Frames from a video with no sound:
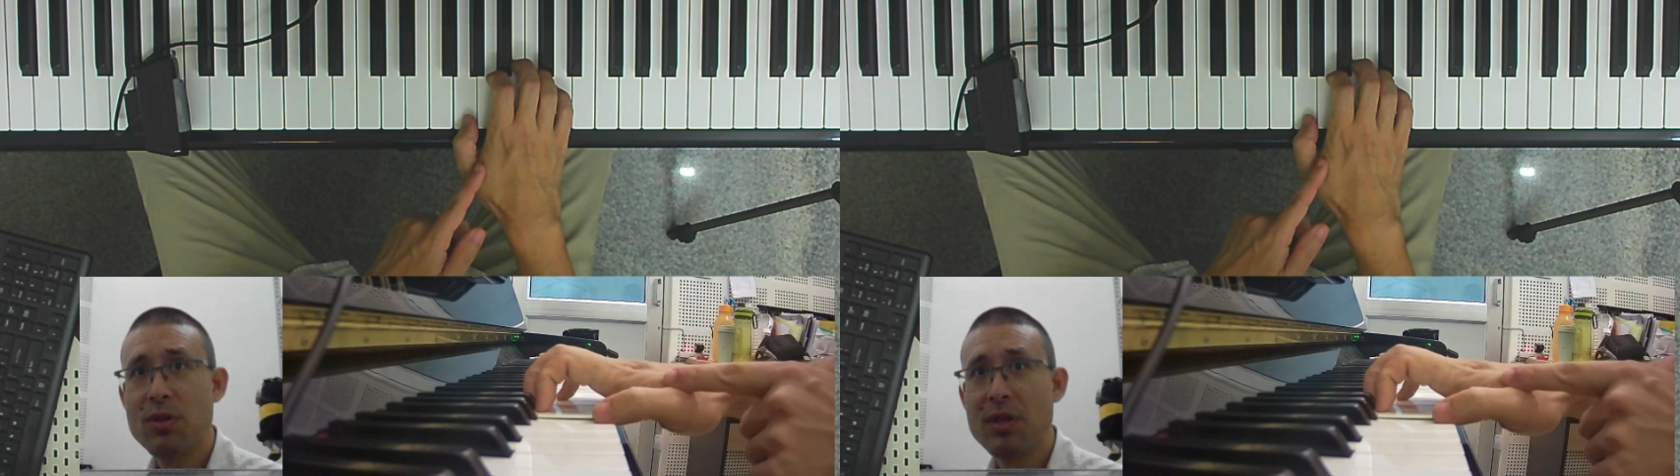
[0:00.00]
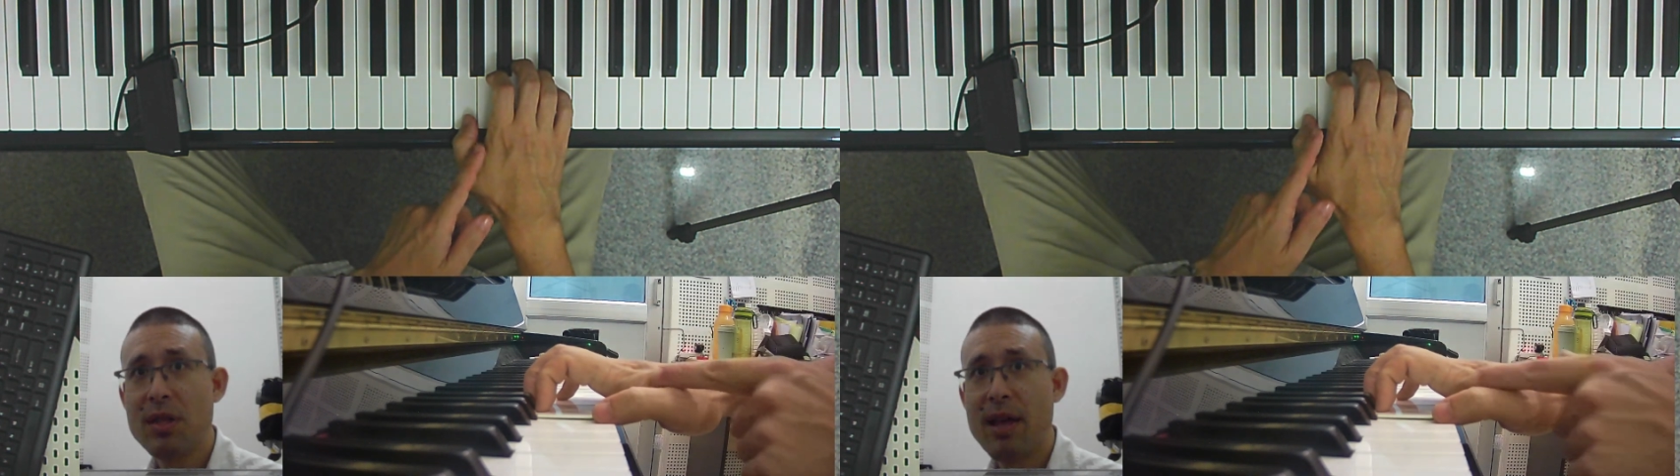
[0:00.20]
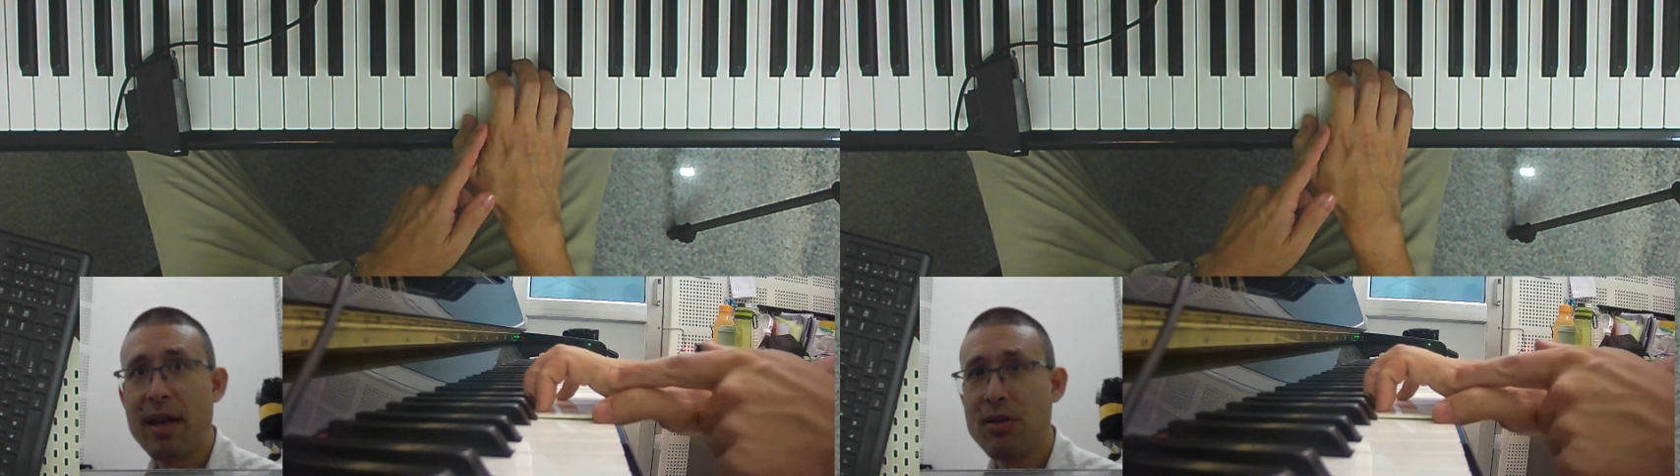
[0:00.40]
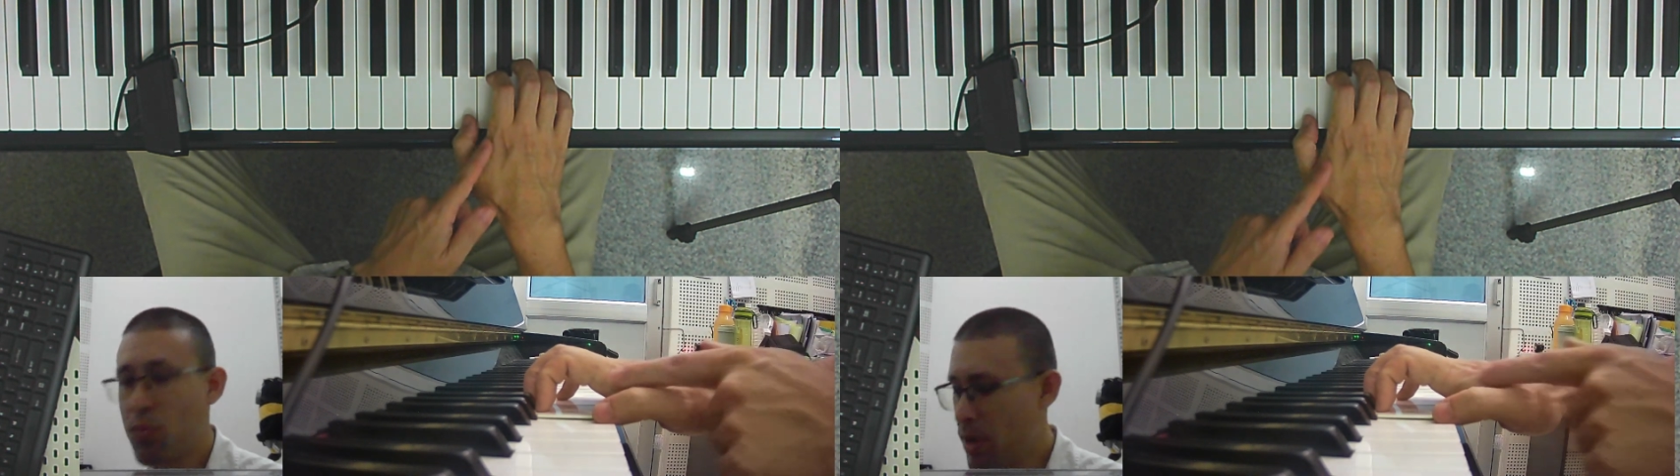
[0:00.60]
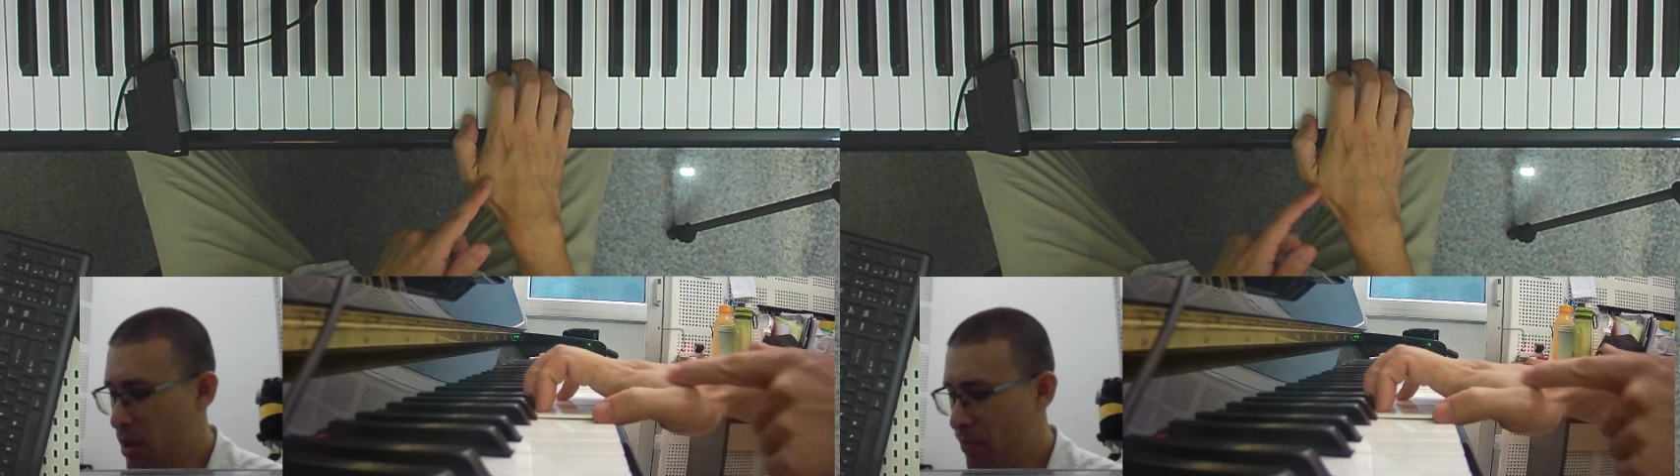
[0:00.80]
see that as
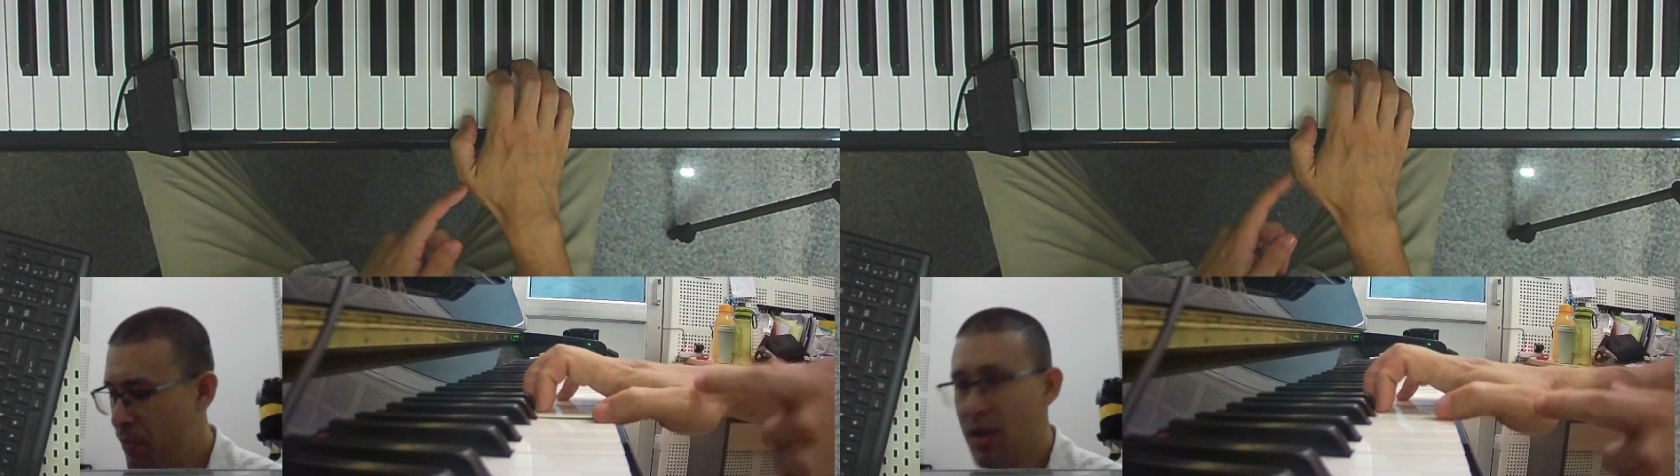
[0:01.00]
well.